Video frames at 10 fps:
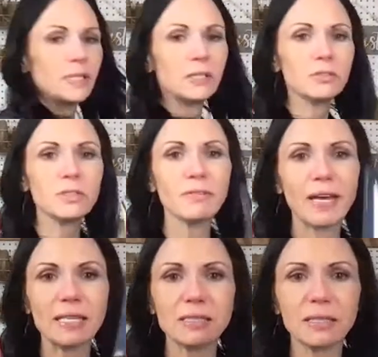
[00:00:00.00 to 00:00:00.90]
We use the
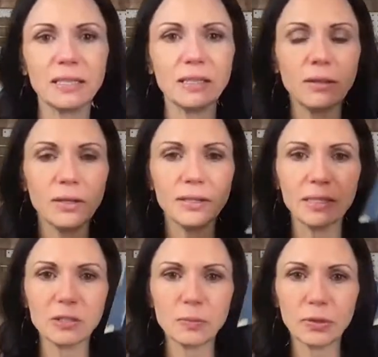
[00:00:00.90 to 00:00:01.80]
Vaseline on
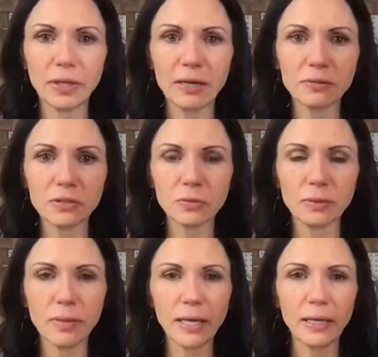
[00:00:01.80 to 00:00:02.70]
these birdhouses we
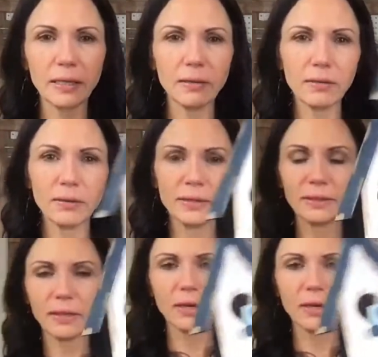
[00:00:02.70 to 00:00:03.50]
made on